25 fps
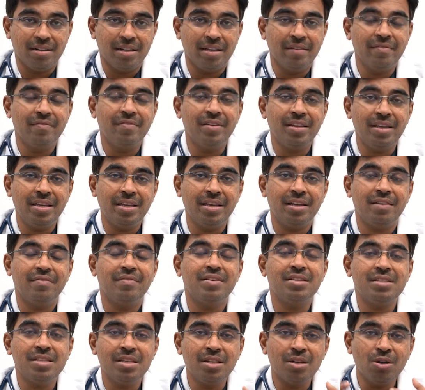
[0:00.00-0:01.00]
Every year
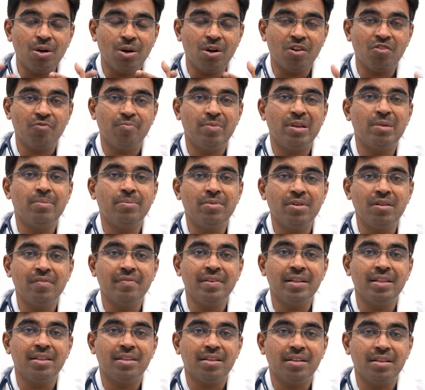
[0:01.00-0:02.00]
we see a lot of people
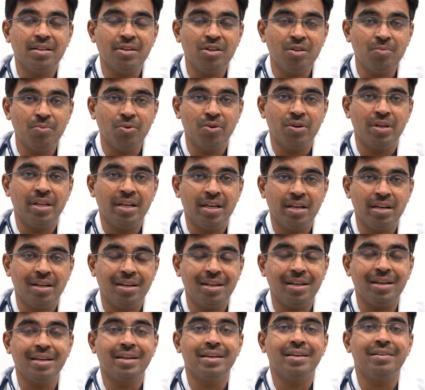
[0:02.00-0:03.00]
with pneumonia,
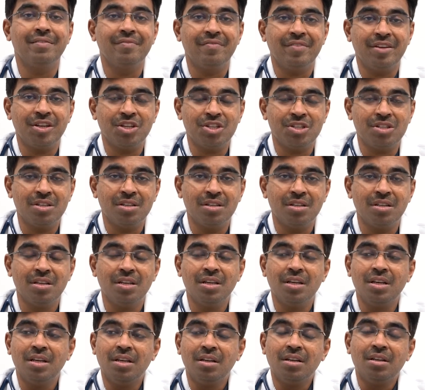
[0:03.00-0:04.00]
lung infection.
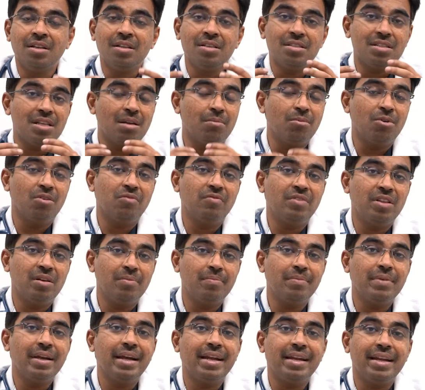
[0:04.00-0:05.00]
Some of
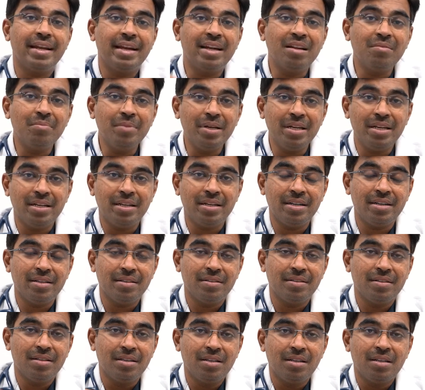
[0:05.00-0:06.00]
them get admitted,
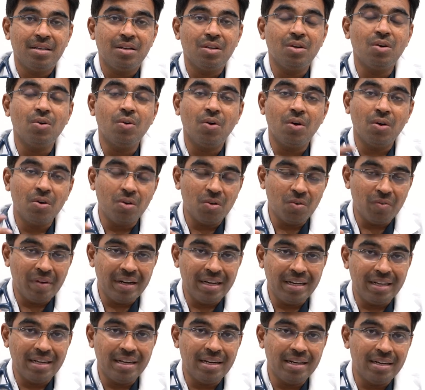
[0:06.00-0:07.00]
go on to
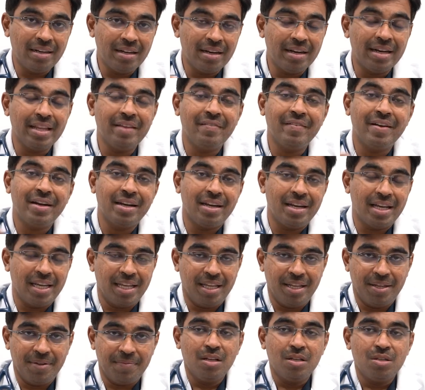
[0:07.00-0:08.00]
ventilator and even
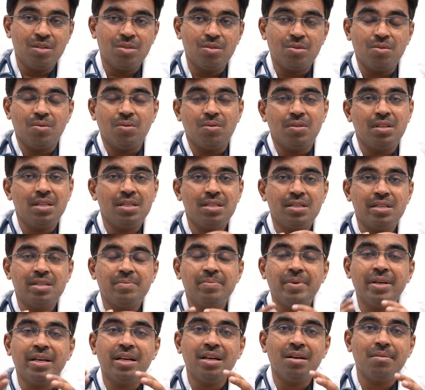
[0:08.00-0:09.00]
die. So this
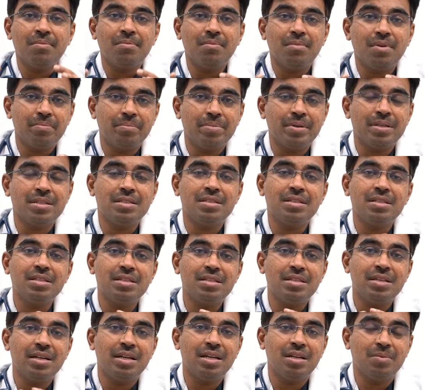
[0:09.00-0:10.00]
has become a
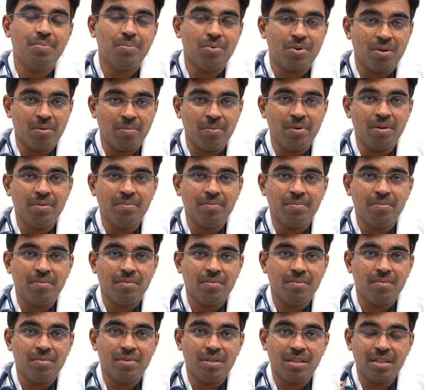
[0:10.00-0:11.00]
persistent problem
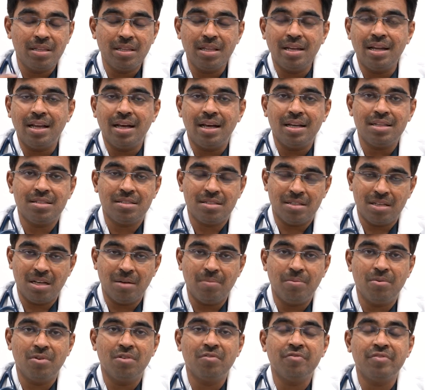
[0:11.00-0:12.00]
in the last
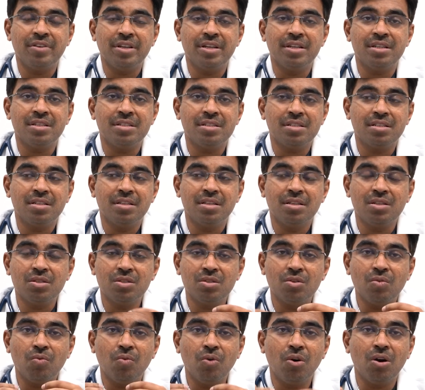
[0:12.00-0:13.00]
couple of years.
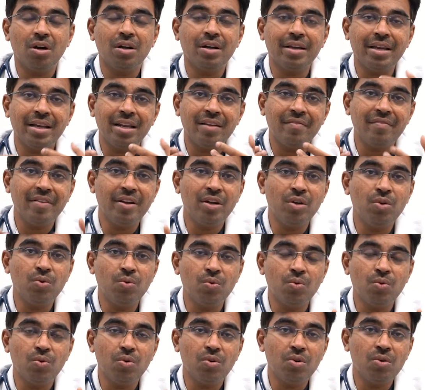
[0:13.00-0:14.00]
So what can we
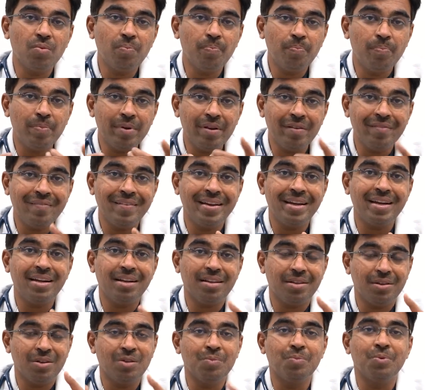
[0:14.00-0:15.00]
do to
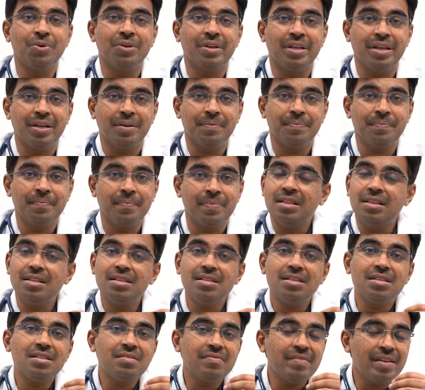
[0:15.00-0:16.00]
prevent pneumonia?
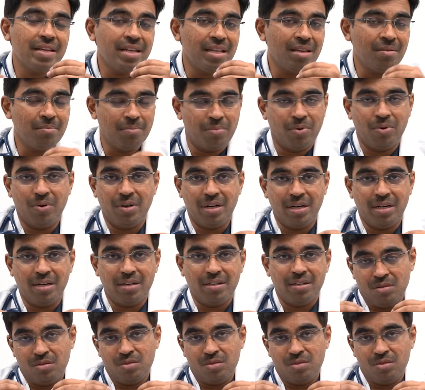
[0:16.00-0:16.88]
This is very important.